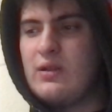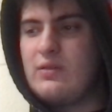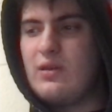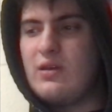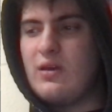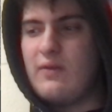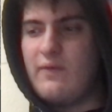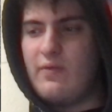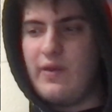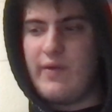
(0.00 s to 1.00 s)
the
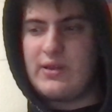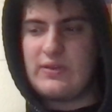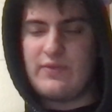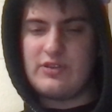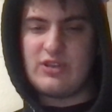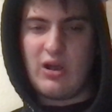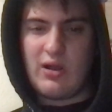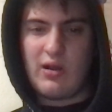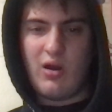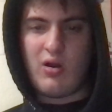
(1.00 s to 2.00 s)
lyrics of the
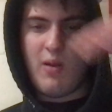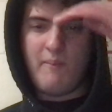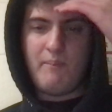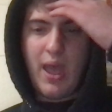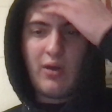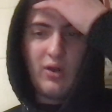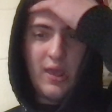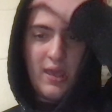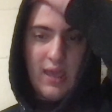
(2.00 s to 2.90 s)
song are about.